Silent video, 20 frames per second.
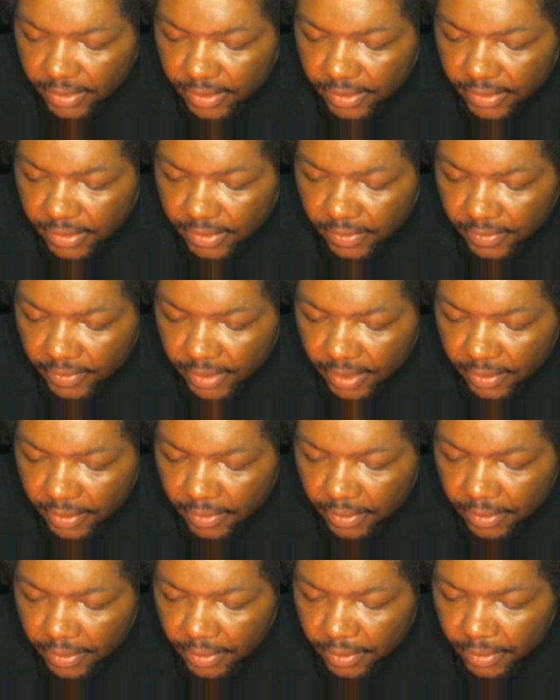So I'm not
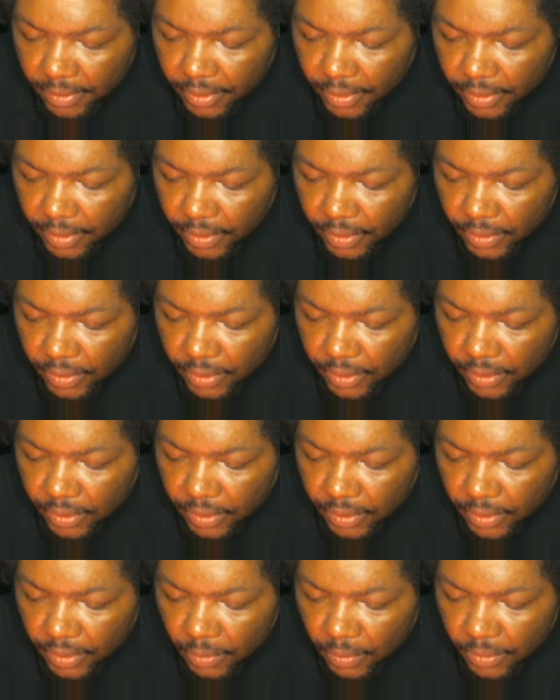gonna
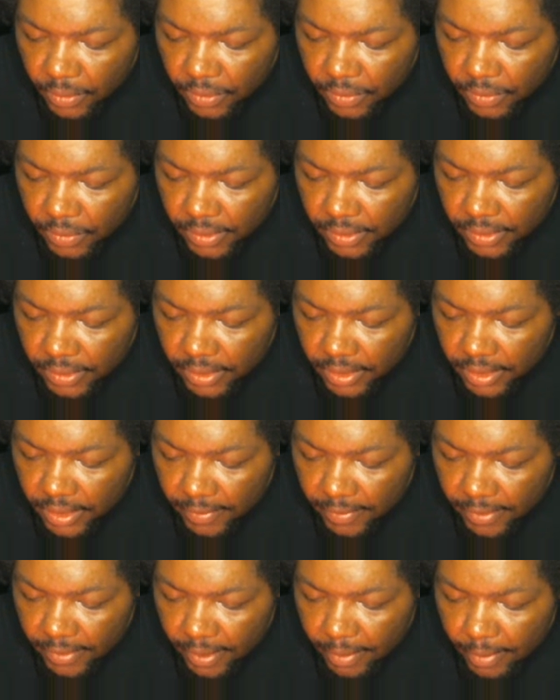go to.
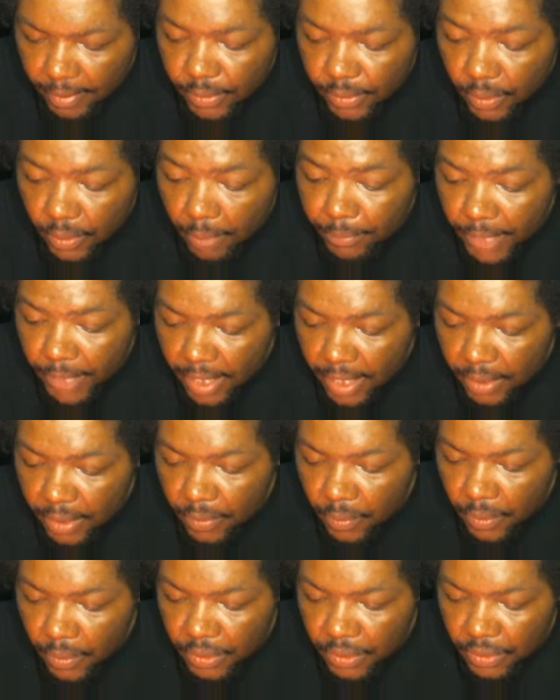I'm not
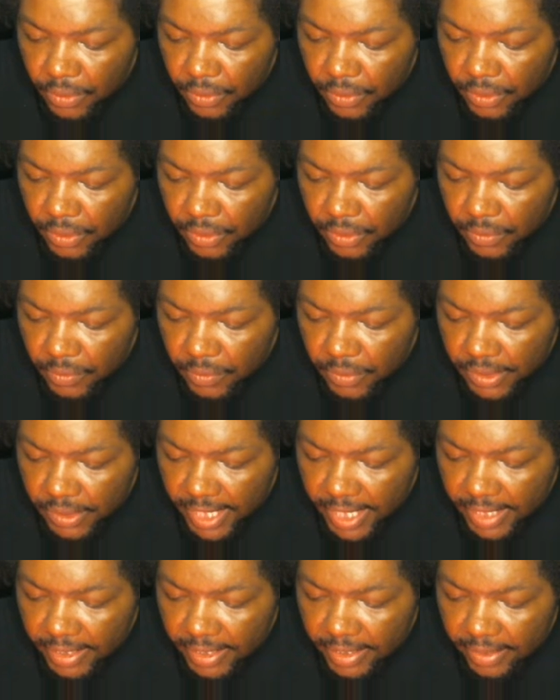going to
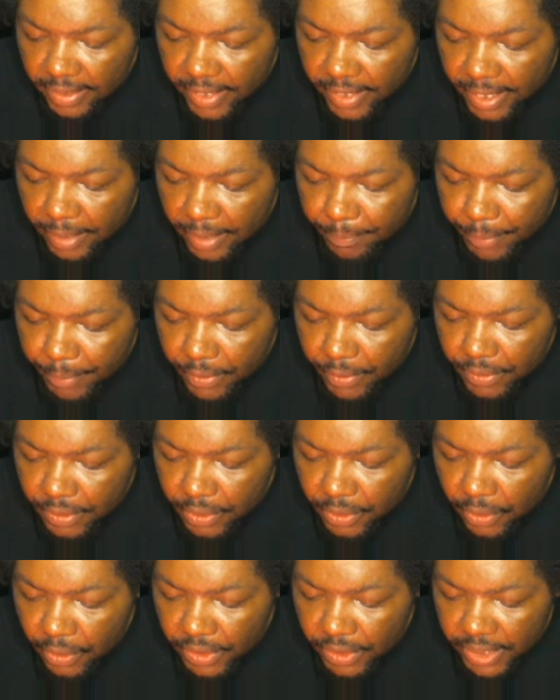stand here and appeal to
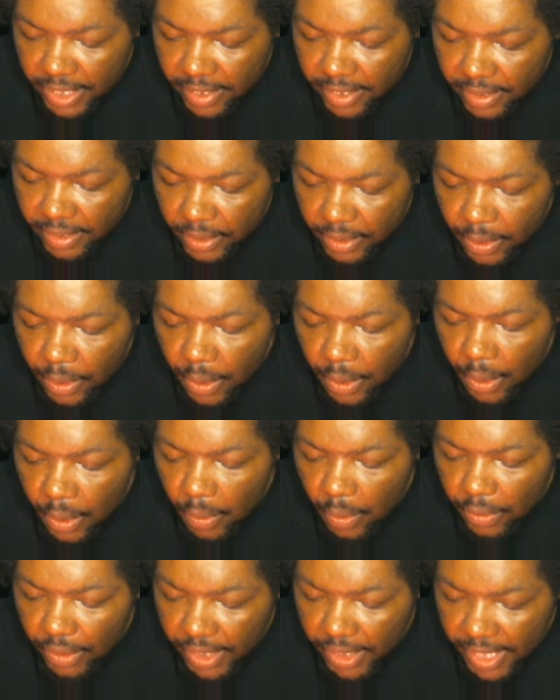your charity
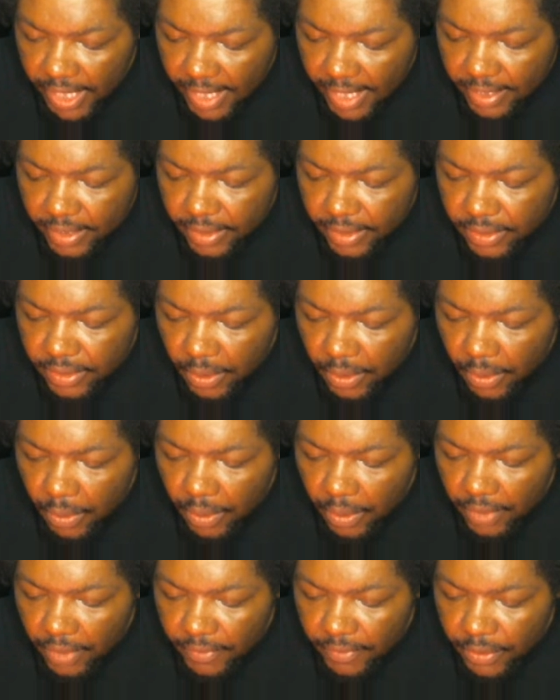or your kindness
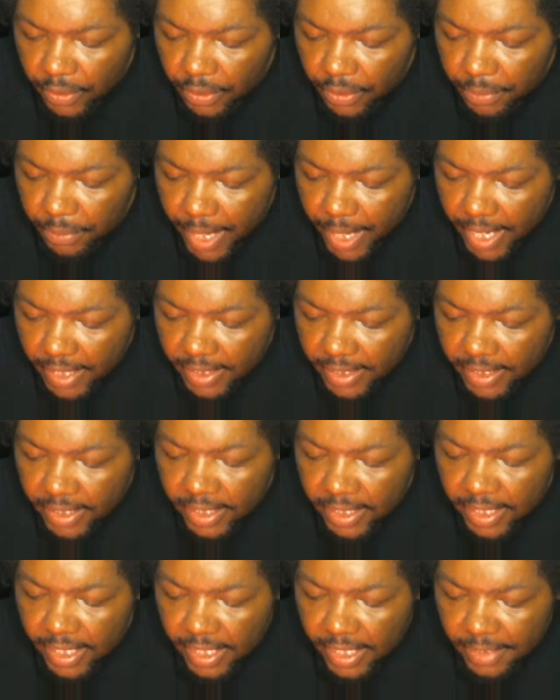or even your
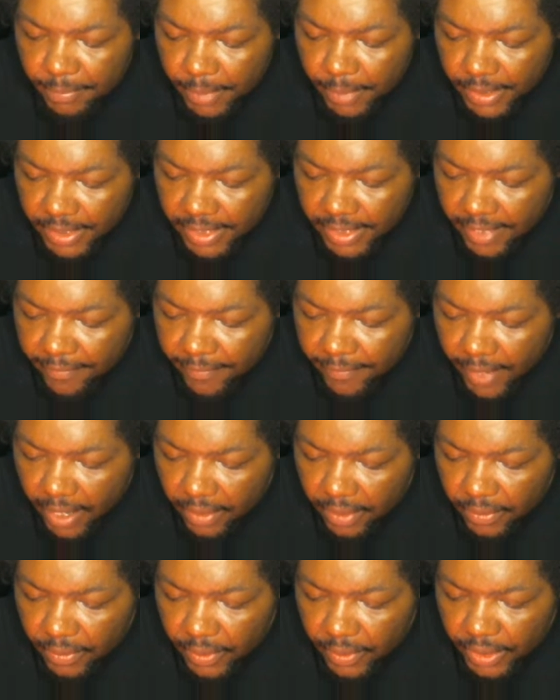humanity. As much as I
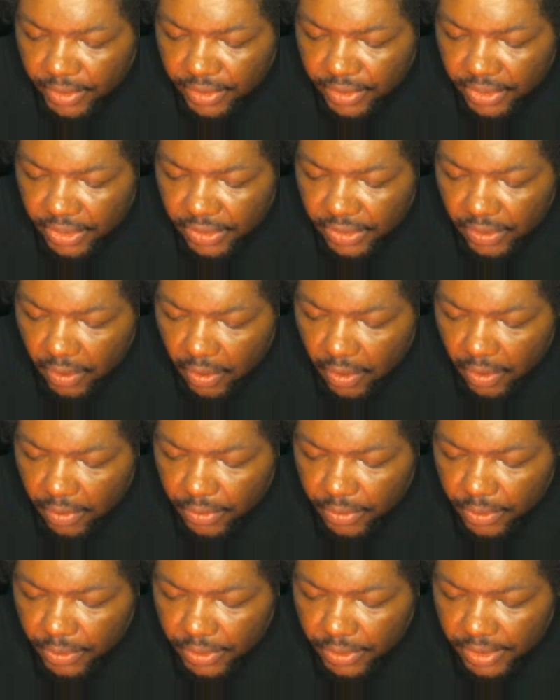value and cherish all
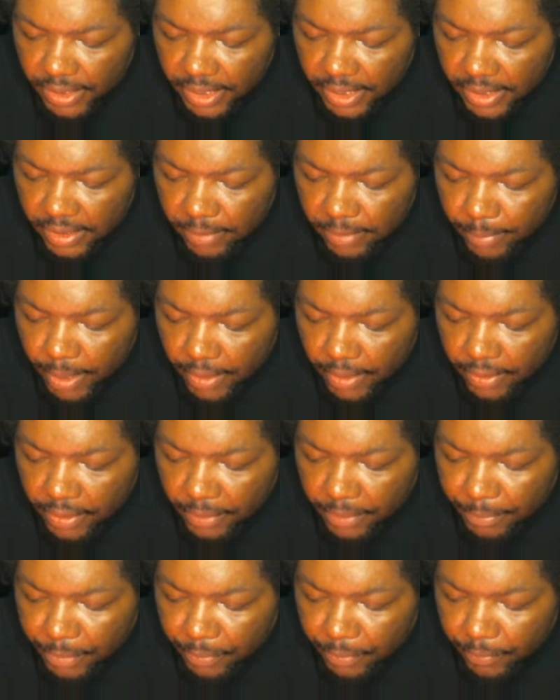those things about the
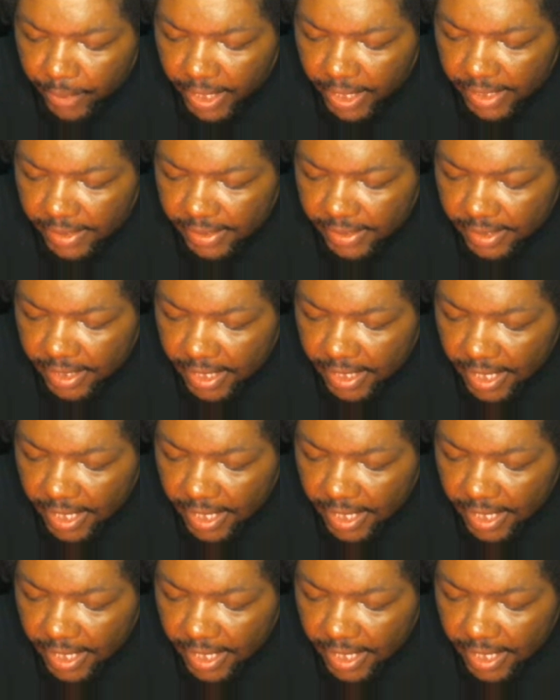human race,